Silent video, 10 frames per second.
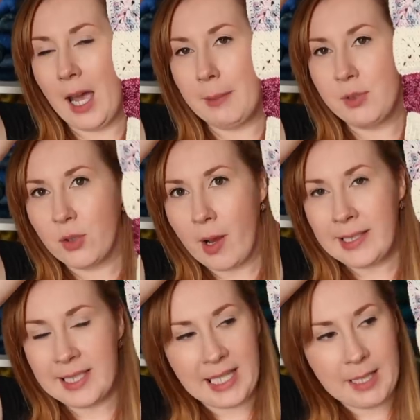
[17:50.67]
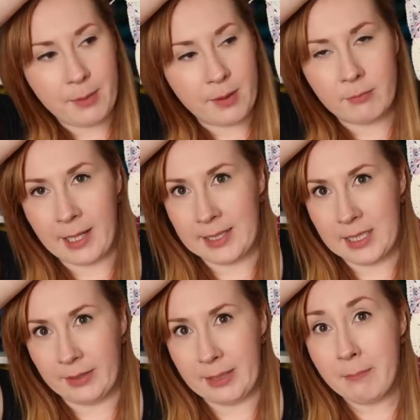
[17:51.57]
I'm trying to keep them
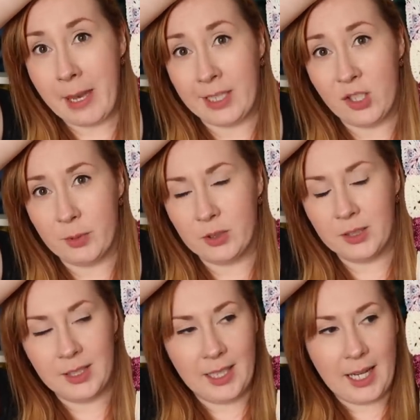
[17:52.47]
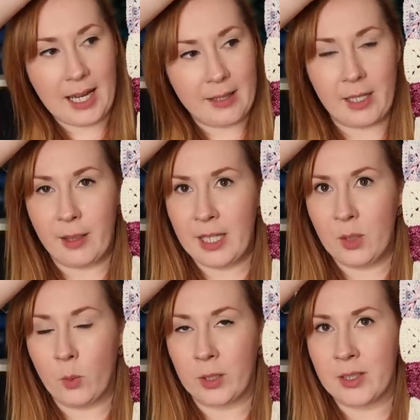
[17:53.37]
relatively manageable, and then I
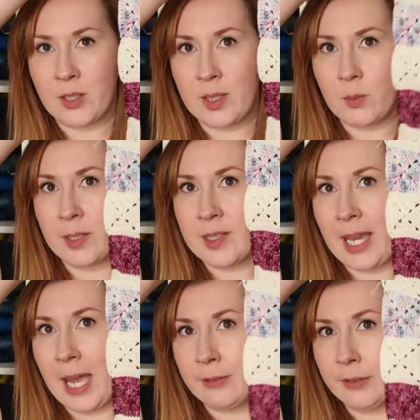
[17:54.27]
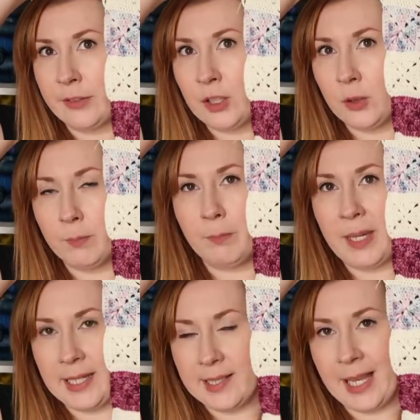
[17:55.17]
think what I'll do is once I have a few
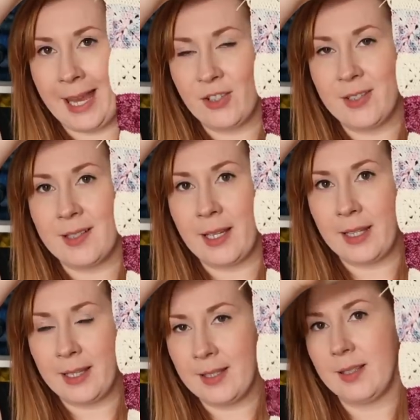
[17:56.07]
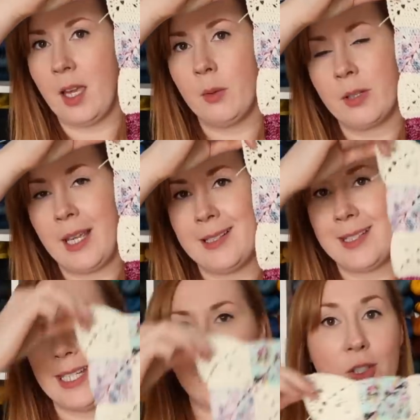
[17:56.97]
big sections like this, I will then
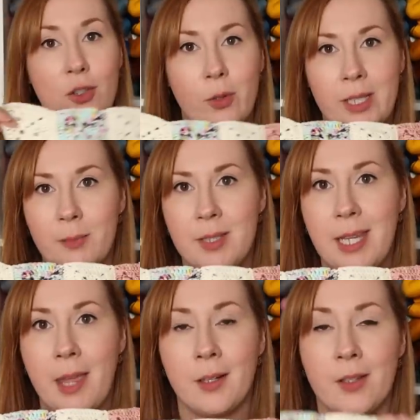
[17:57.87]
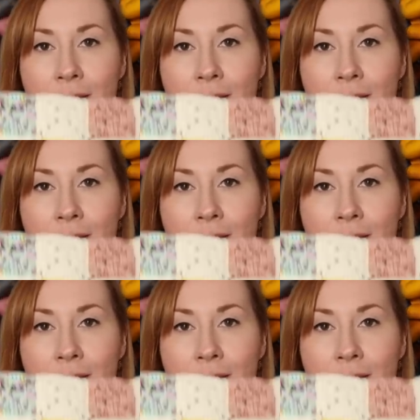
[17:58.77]
seek to join them together.